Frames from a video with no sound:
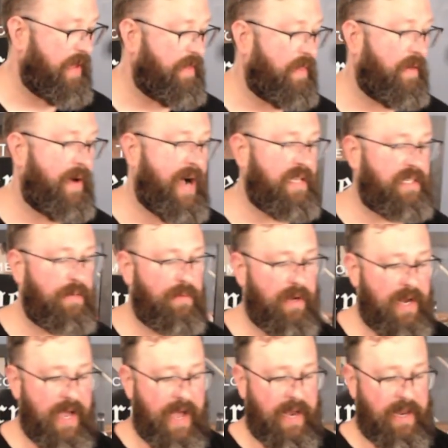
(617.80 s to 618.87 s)
And the last thing we're
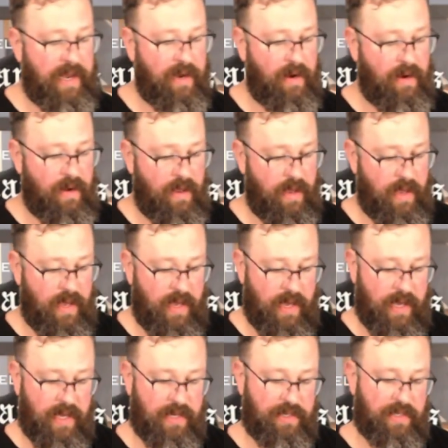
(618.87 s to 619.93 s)
going to add here
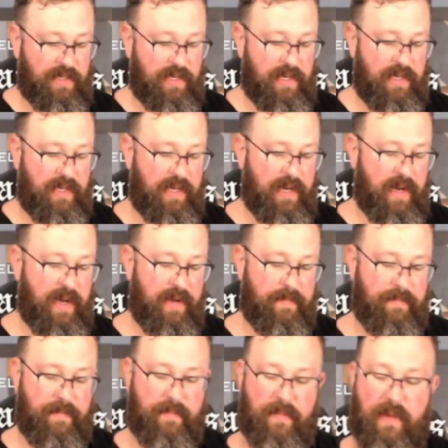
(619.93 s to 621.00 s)
is just a
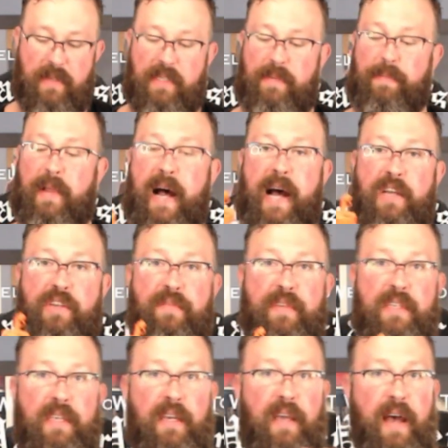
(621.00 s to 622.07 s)
splash of
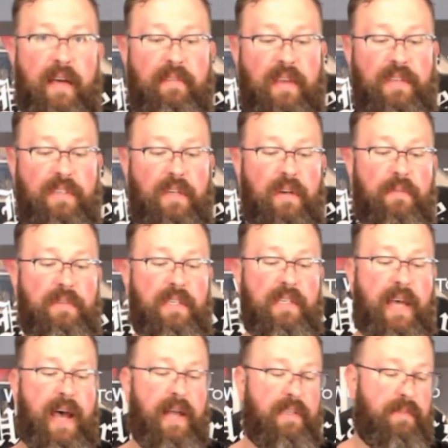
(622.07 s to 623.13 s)
this agave syrup just
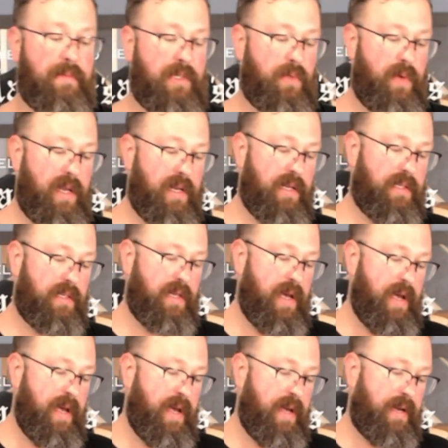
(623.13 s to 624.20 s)
to add some sweetness,
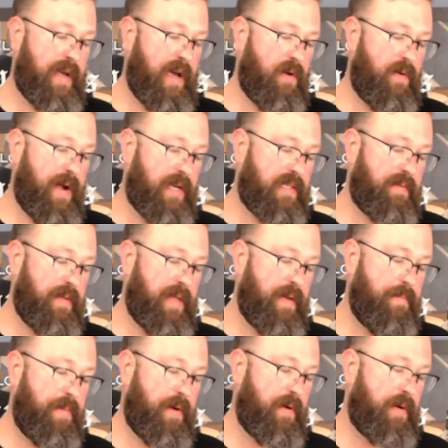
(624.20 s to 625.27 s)
counteract some of
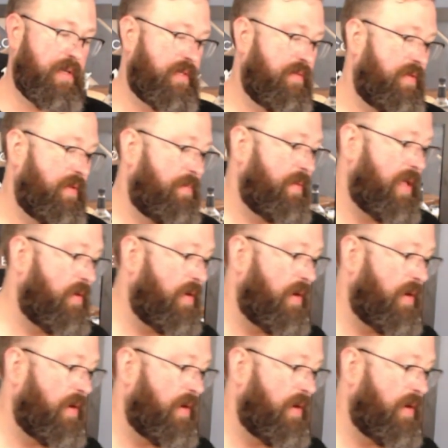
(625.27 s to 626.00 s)
that bitterness of the blood.